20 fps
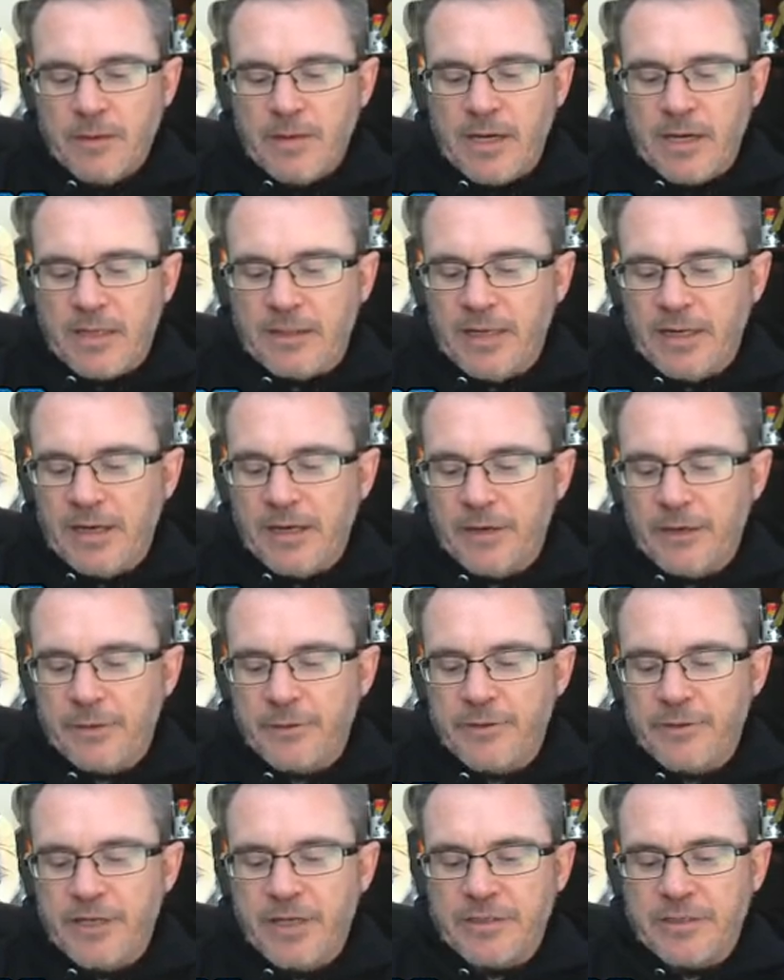I'd like another
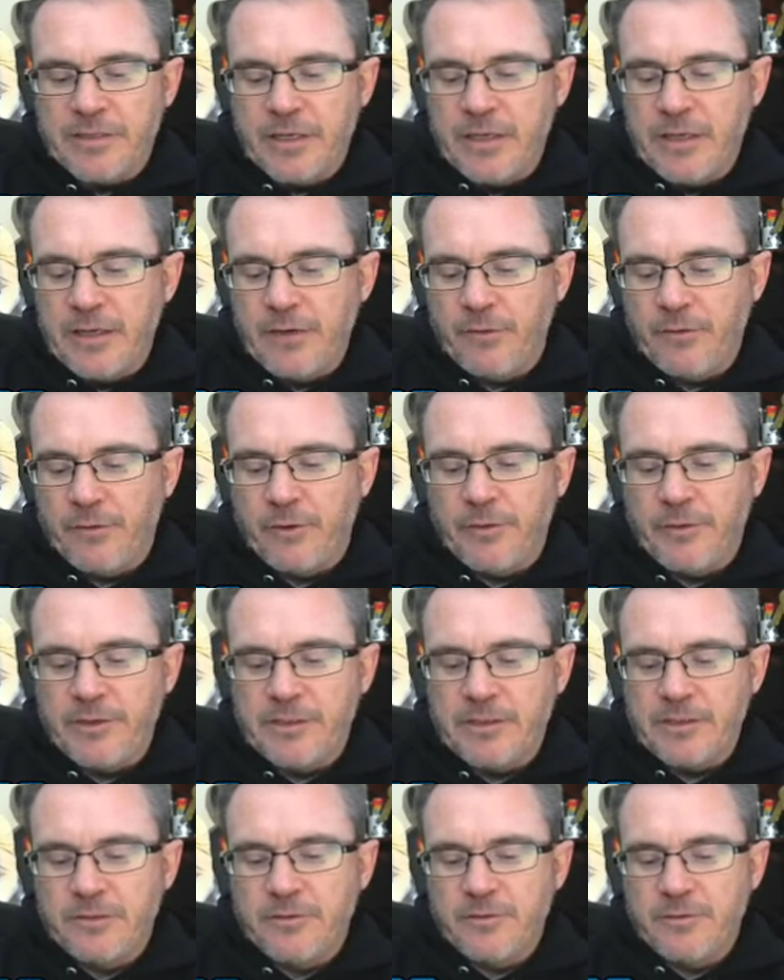chance to heal, though. He's
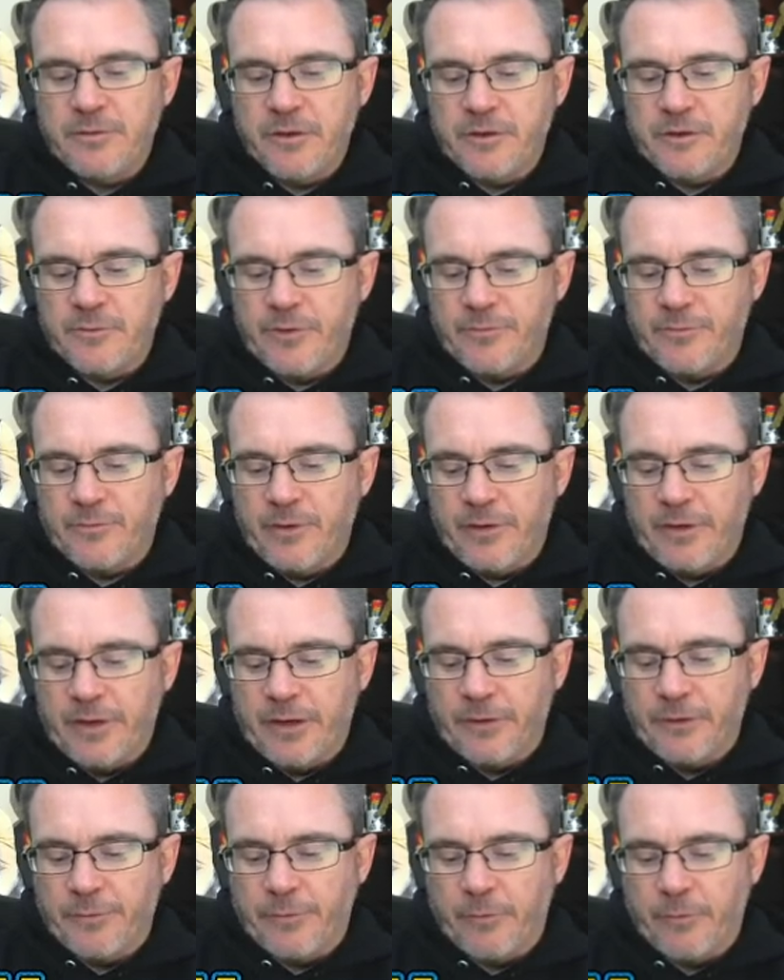two turns away from healing. I
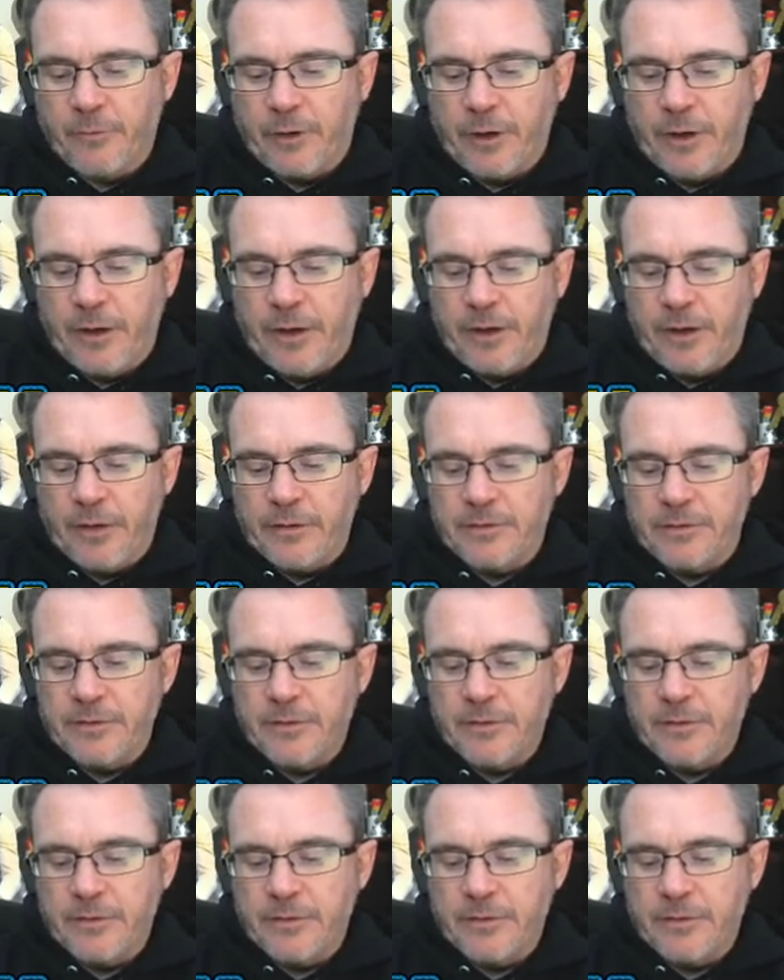don't think we're going to get it.